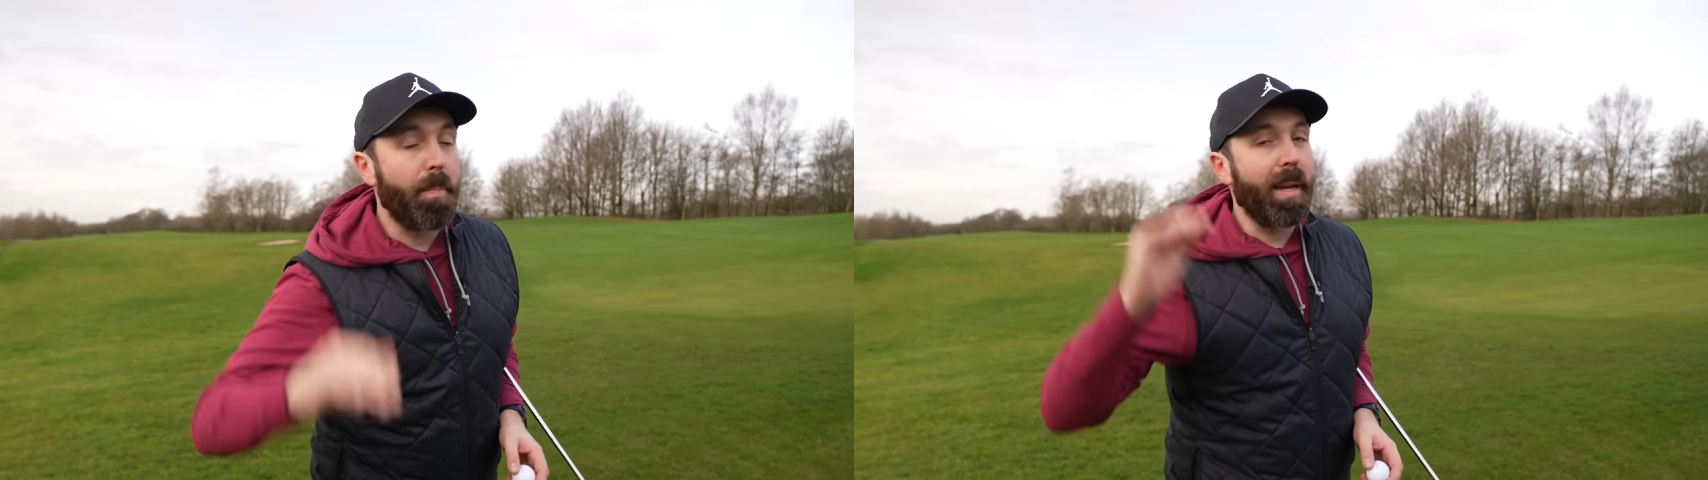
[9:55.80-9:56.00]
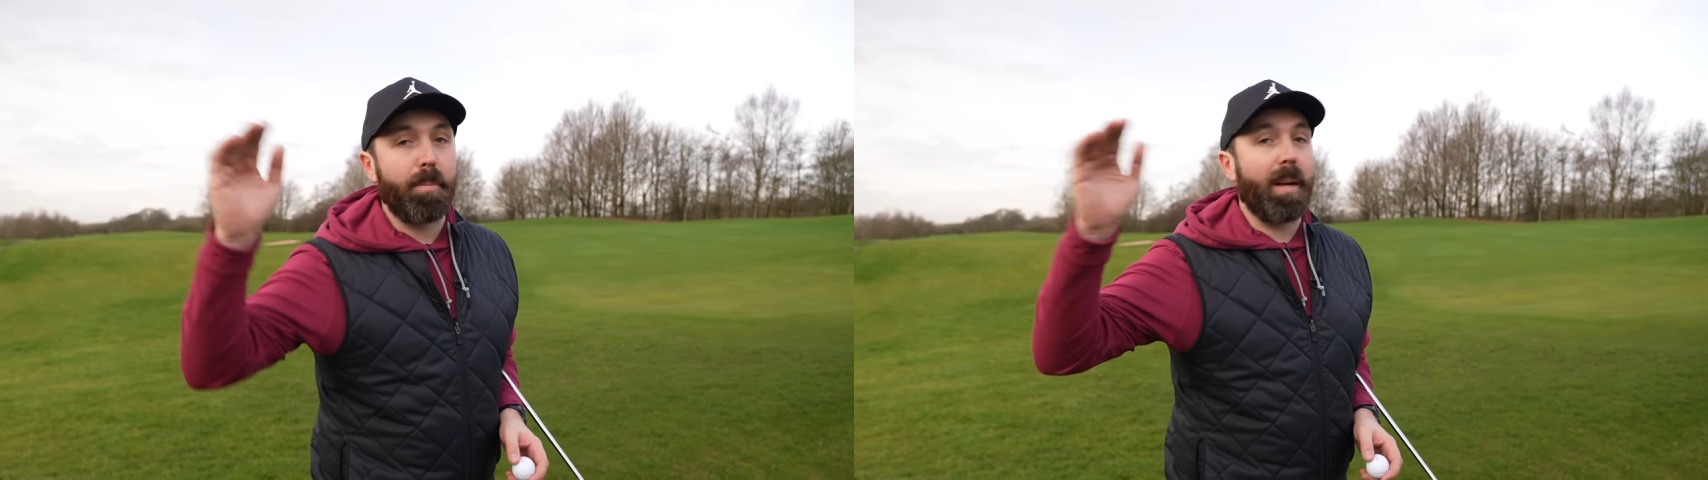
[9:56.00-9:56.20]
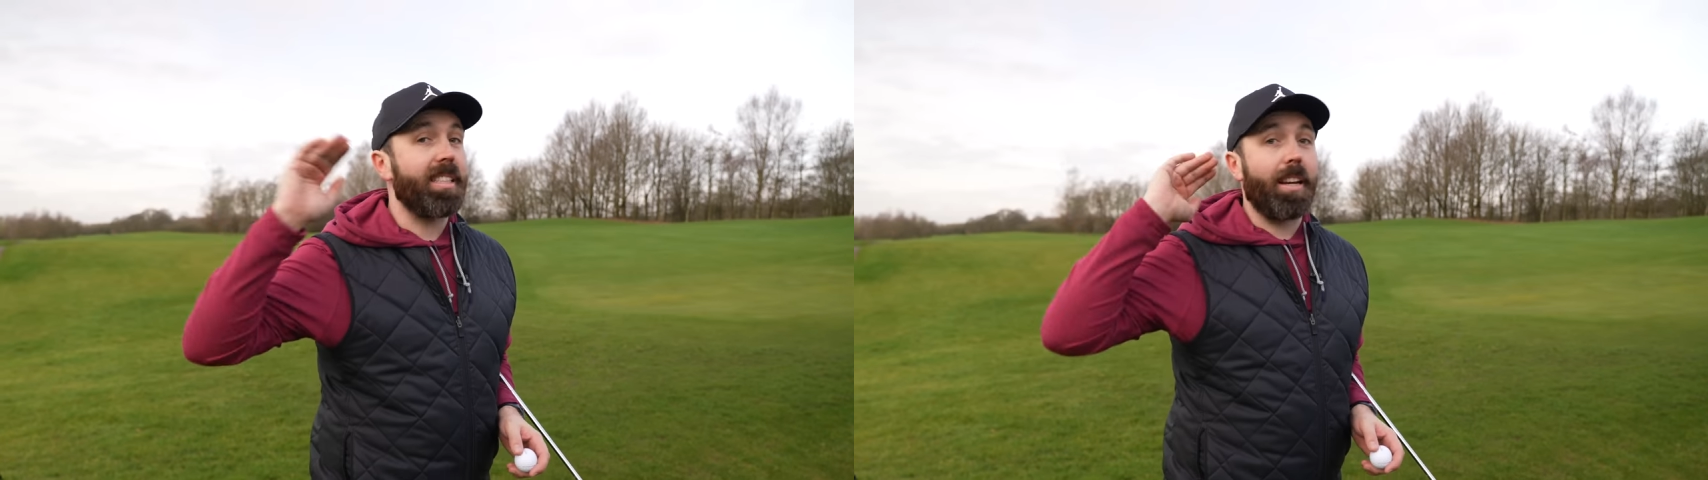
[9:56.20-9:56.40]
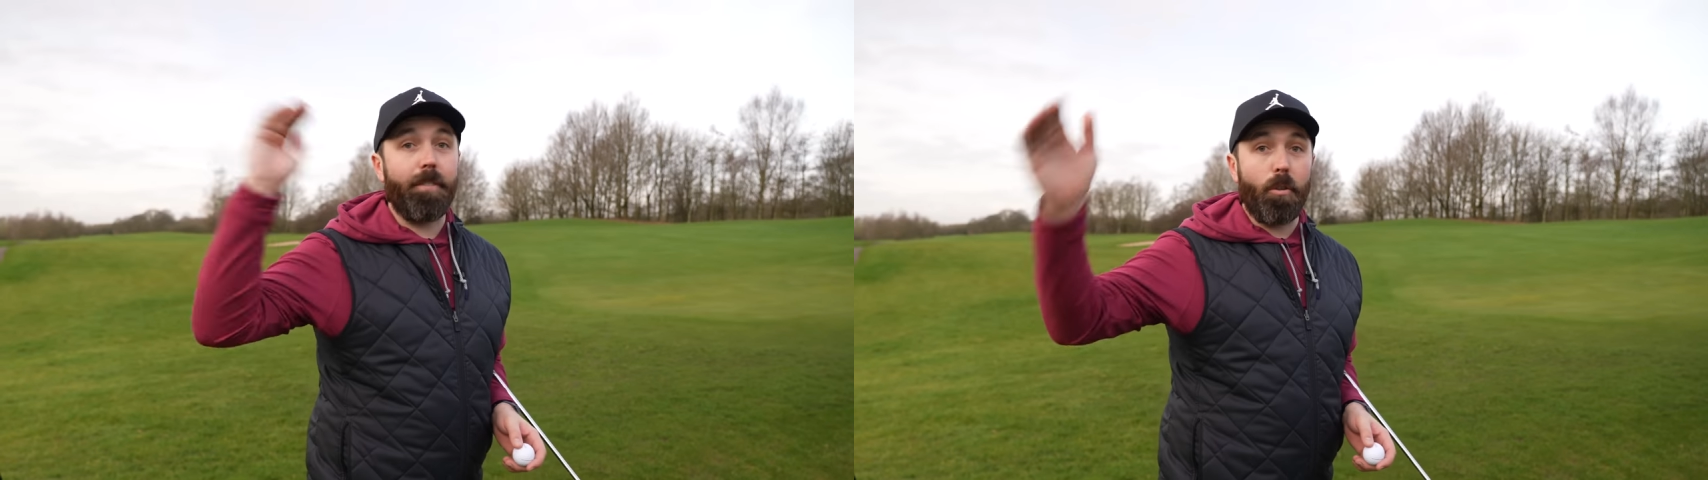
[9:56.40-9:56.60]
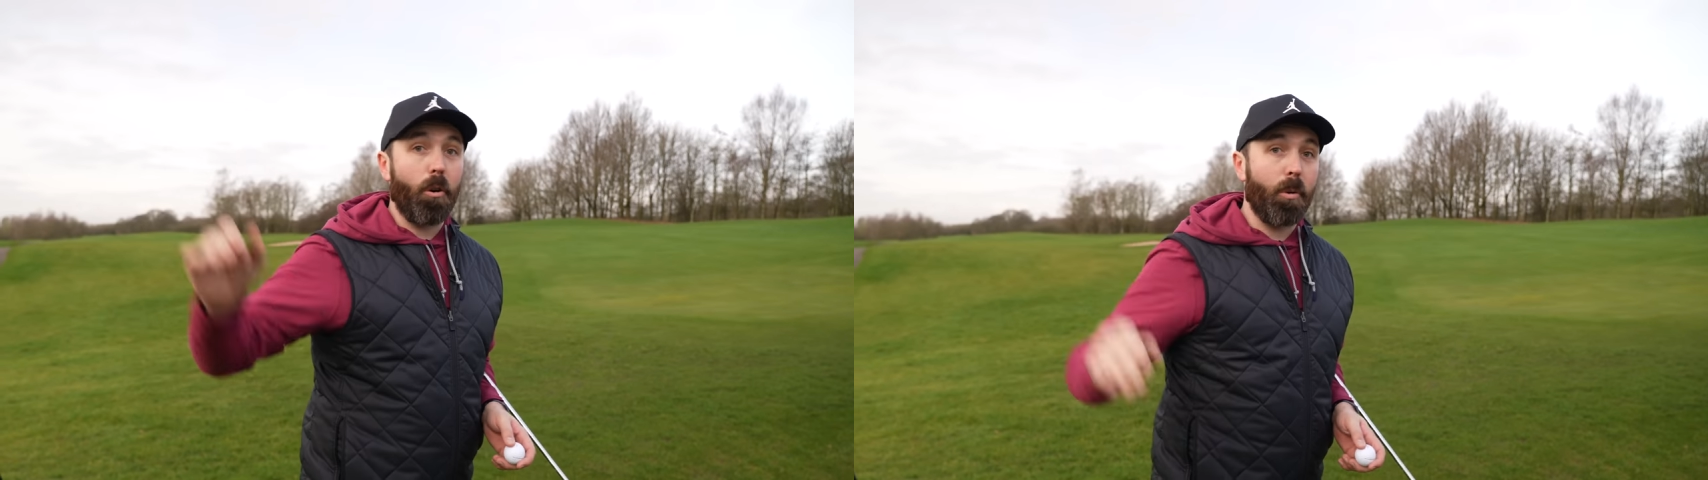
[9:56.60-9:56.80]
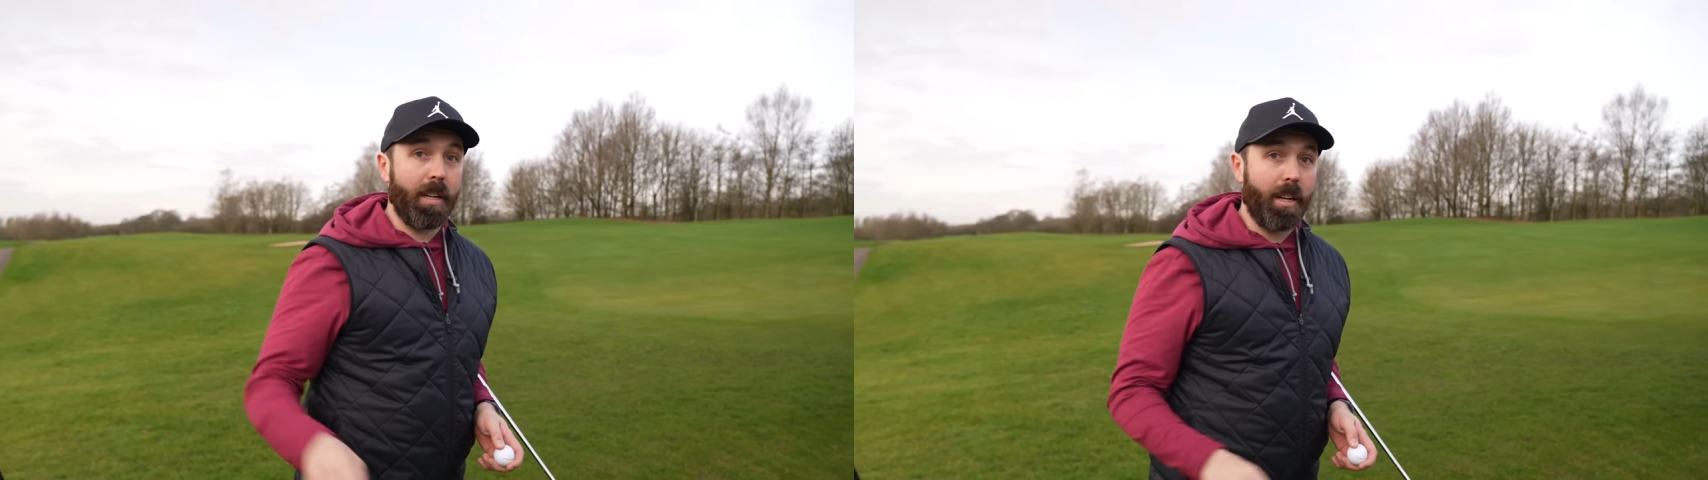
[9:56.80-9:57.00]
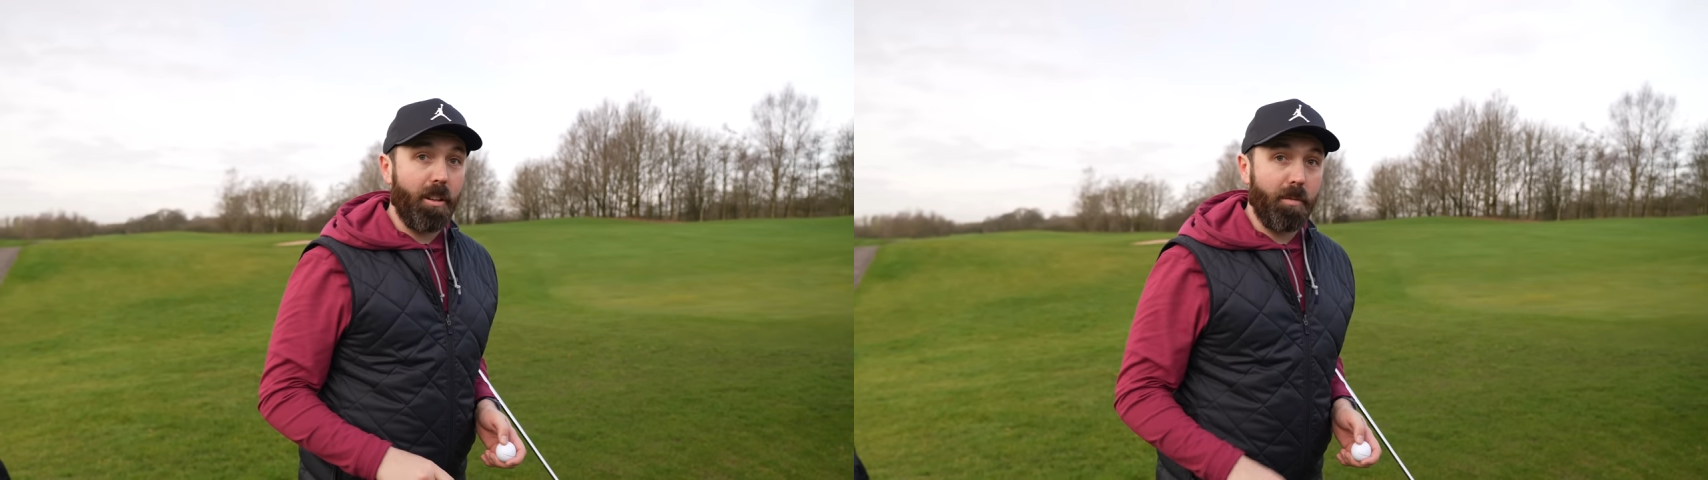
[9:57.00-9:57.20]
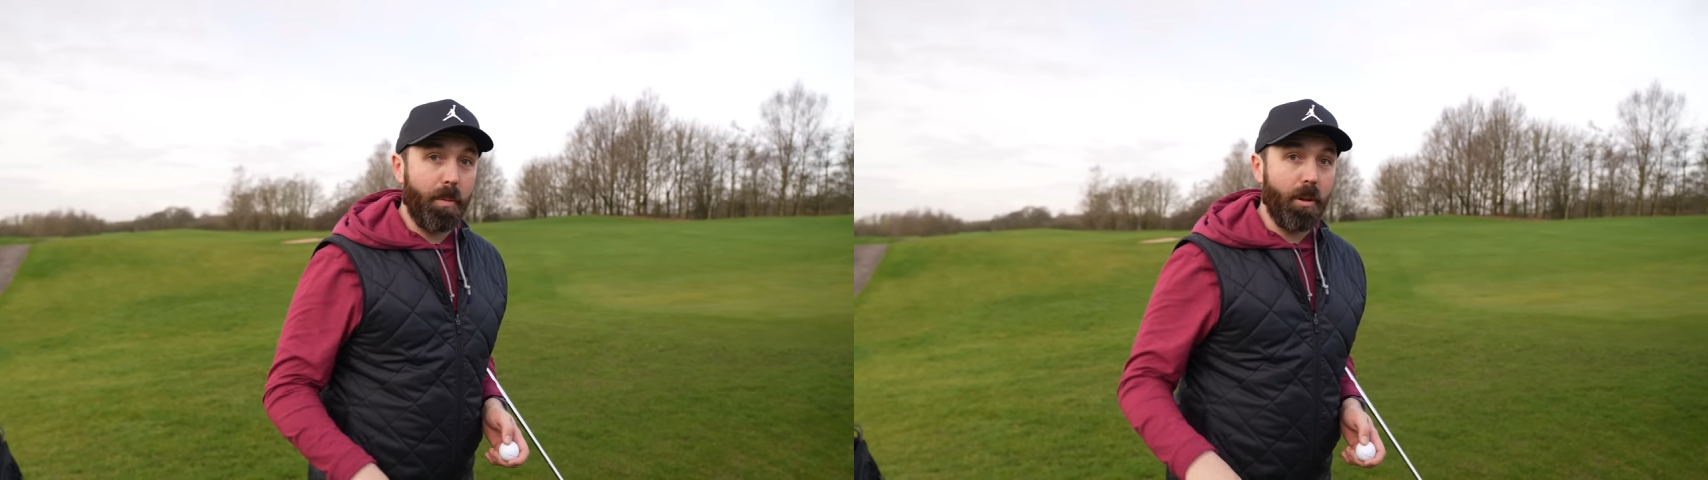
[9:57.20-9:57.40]
the big brands like four quid a
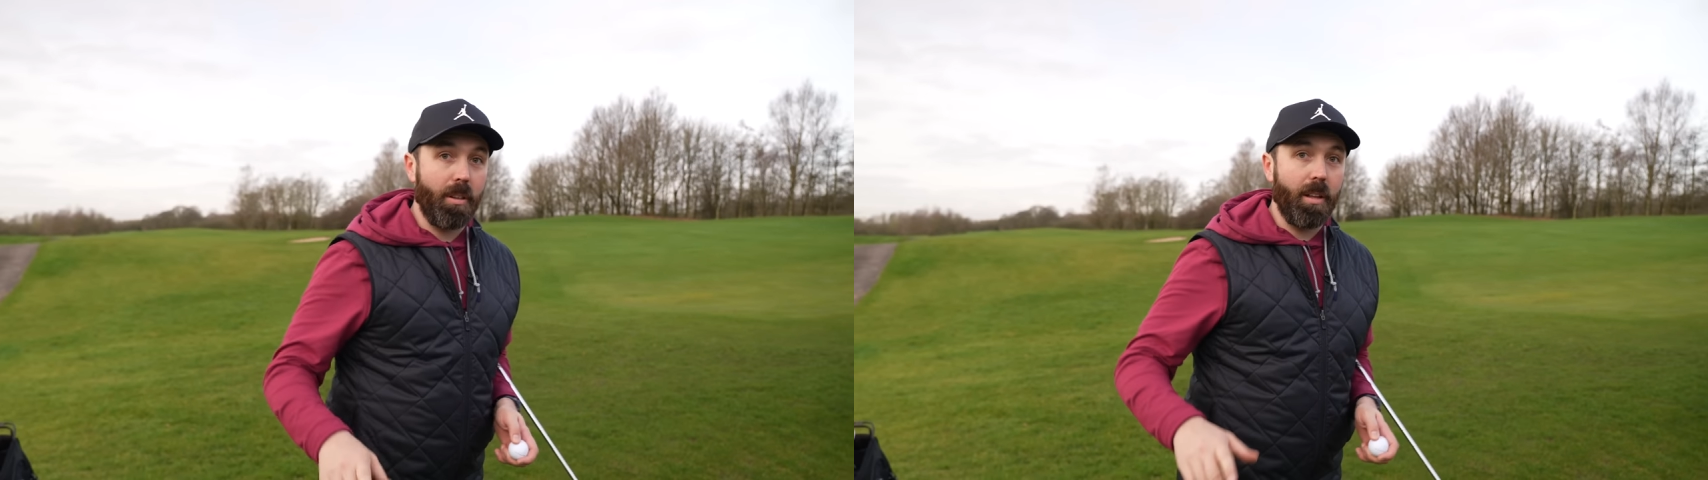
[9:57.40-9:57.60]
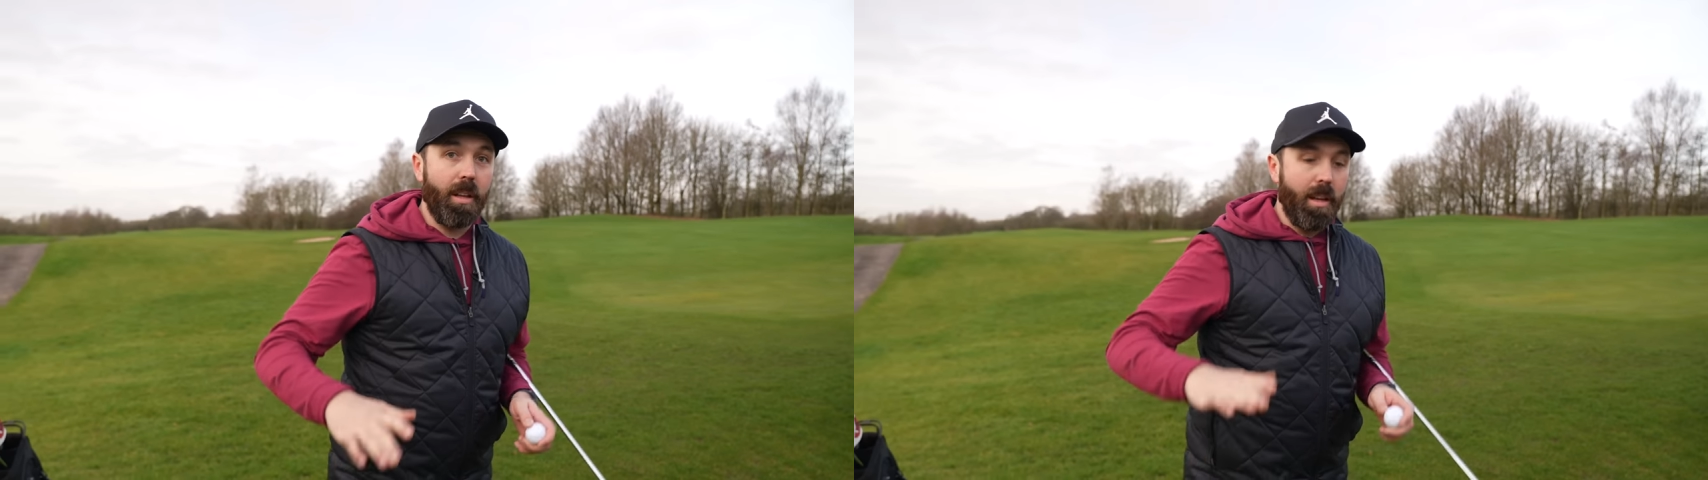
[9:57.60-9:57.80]
golf ball.